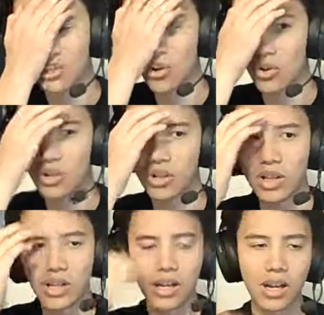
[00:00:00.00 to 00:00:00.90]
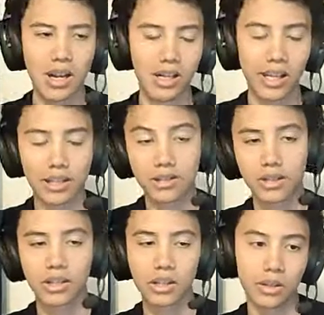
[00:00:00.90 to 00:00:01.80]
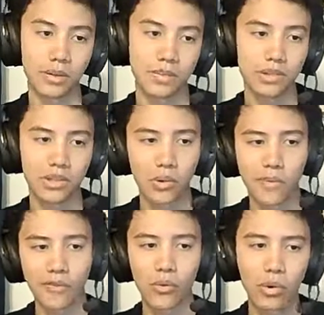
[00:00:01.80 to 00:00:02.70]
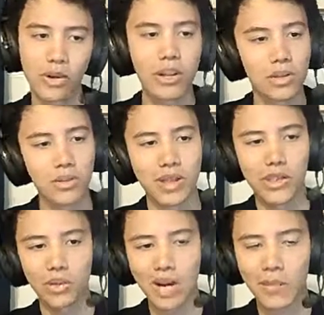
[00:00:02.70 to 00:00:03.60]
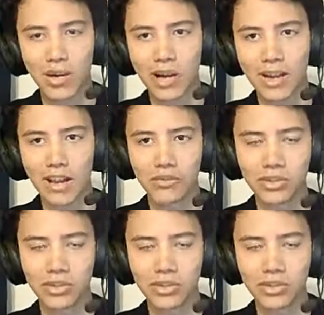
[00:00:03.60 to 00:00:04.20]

call like or so before without the wrapper I would have